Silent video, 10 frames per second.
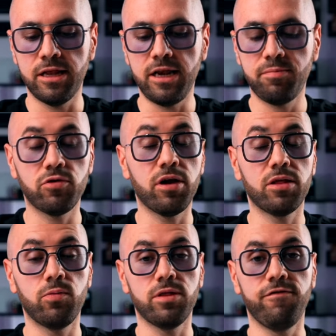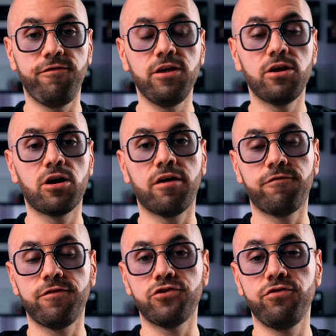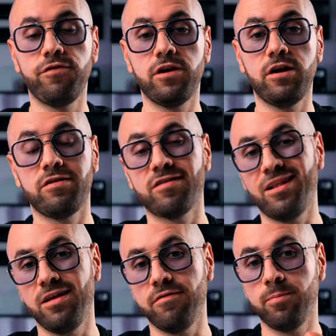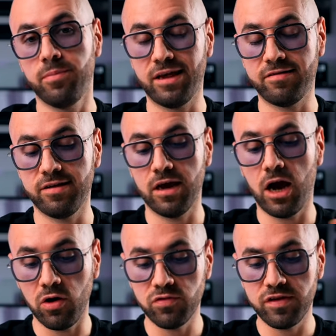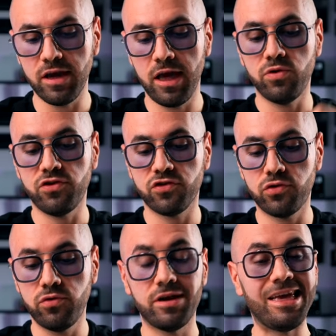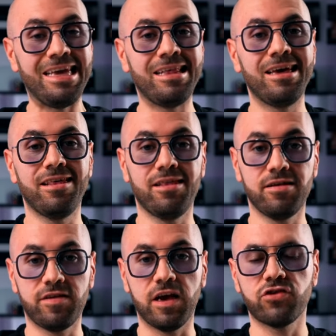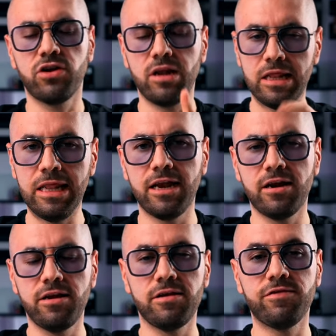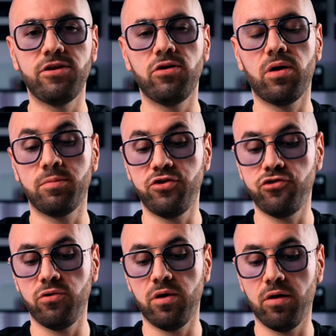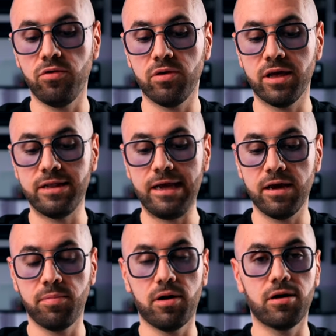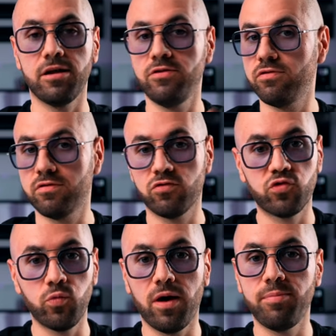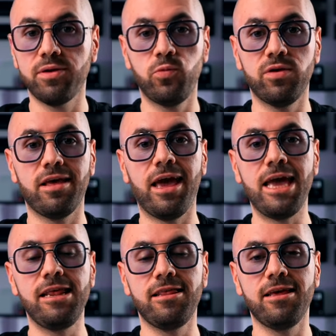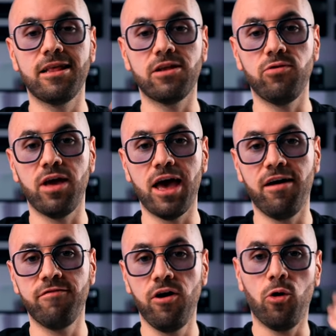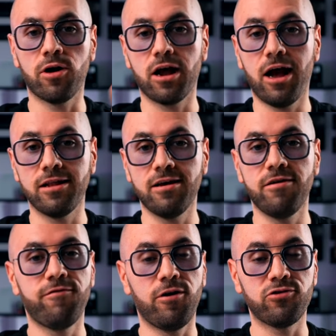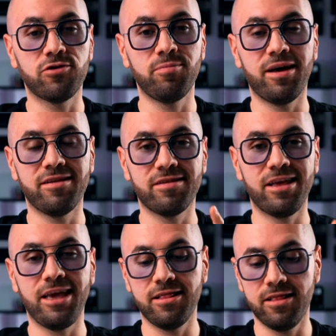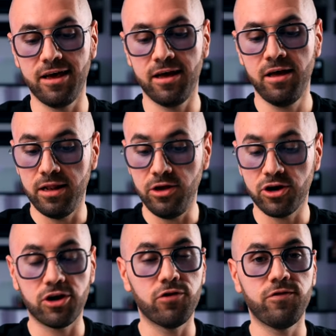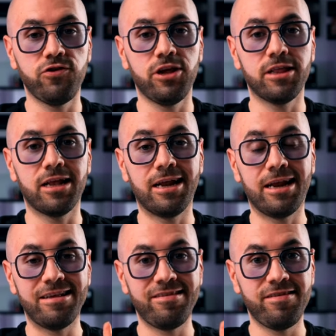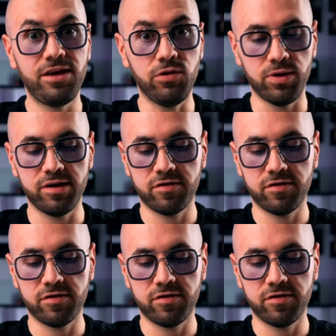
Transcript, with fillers: The nib together with the feeder are friction fitted inside the plastic housing, which is screwed in this section. Later in this video, I'm gonna show you how you can take apart and just swap it with anything that you have on other fountain pens in the Leonardo Officina Italiana series.